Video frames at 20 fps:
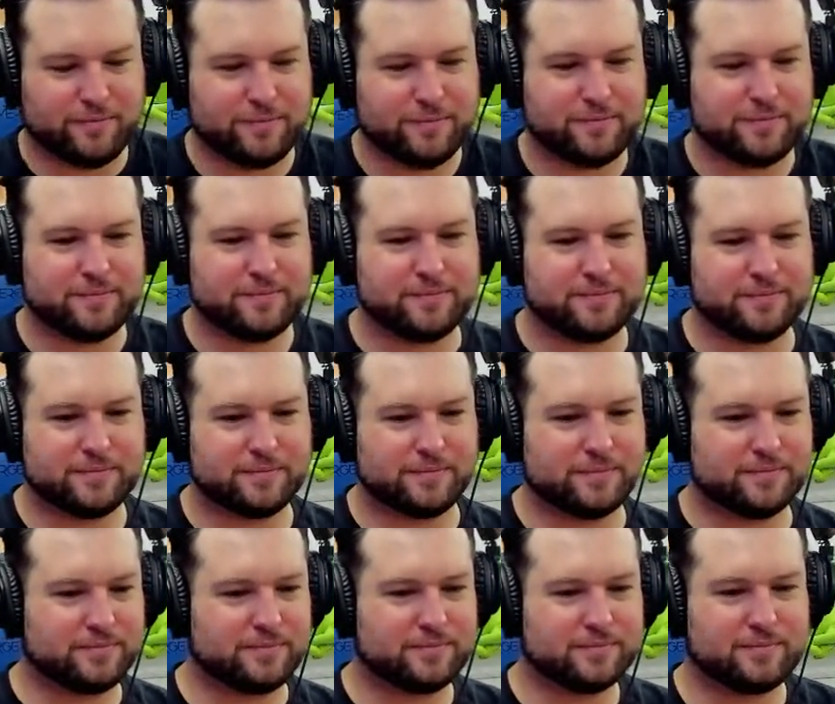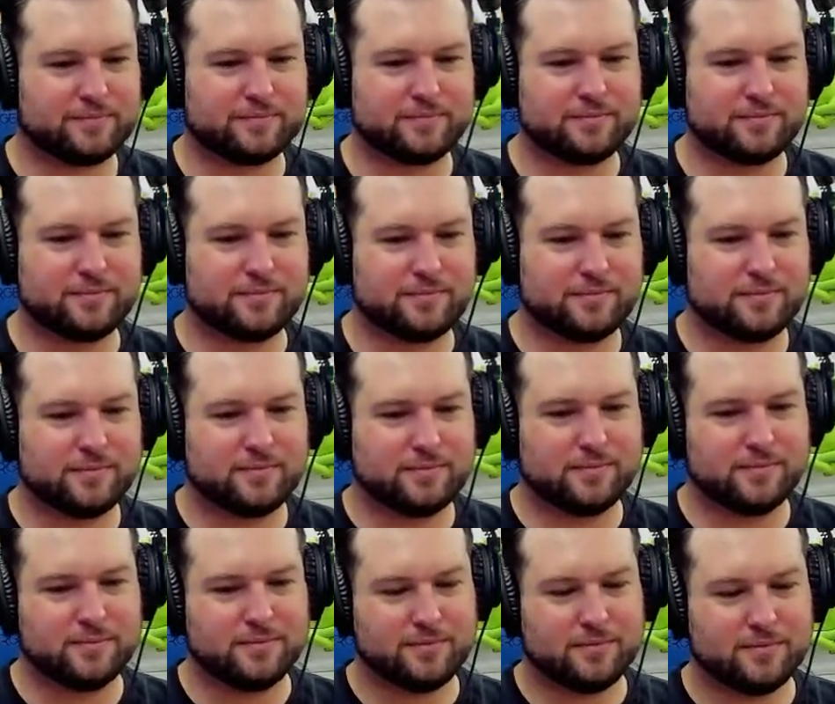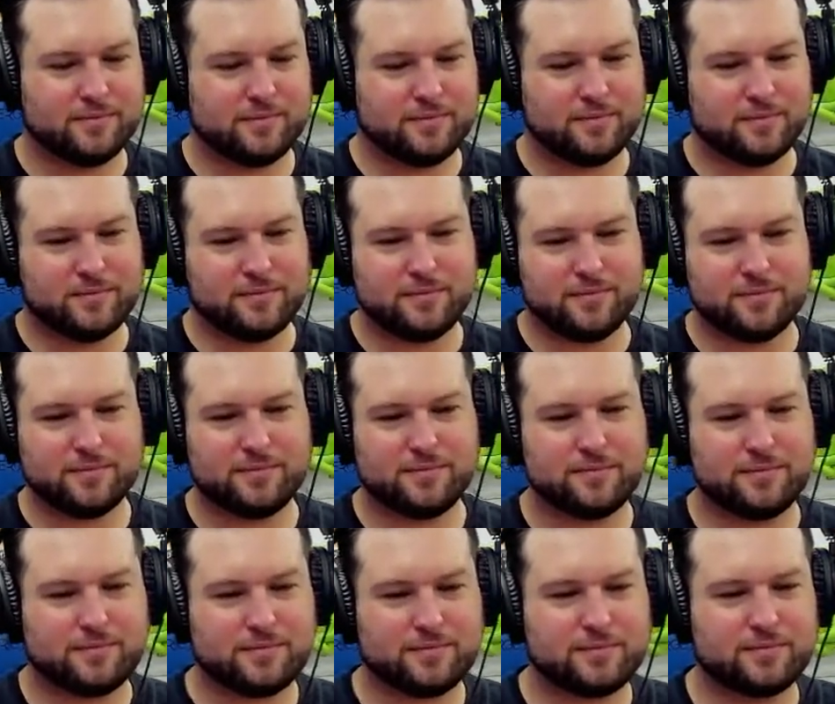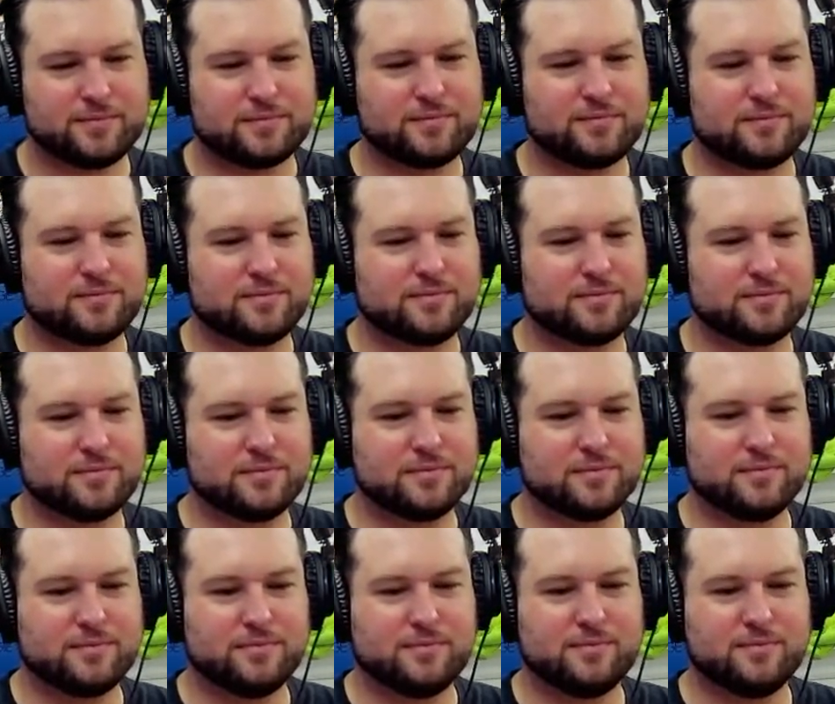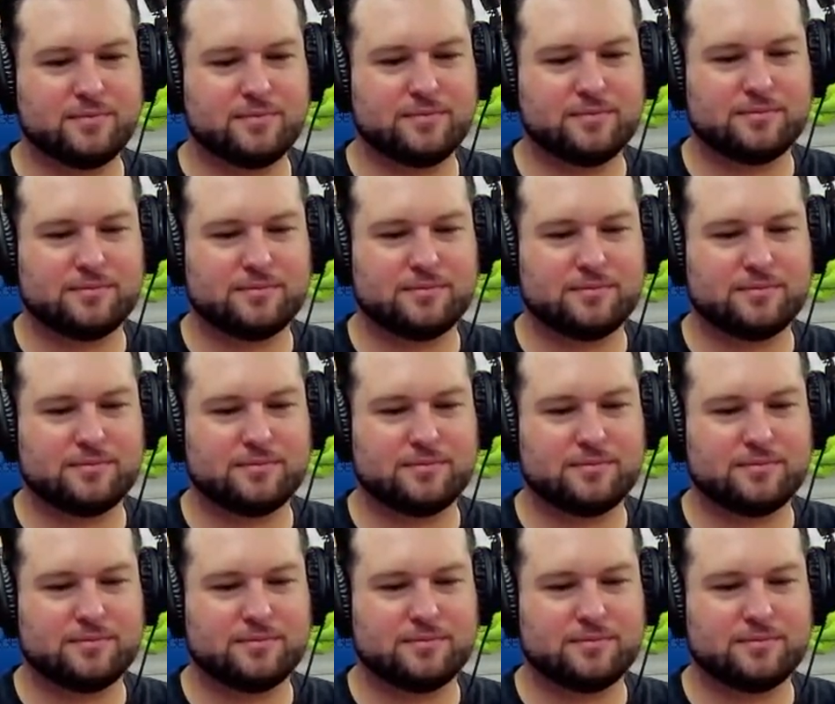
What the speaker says: (silent)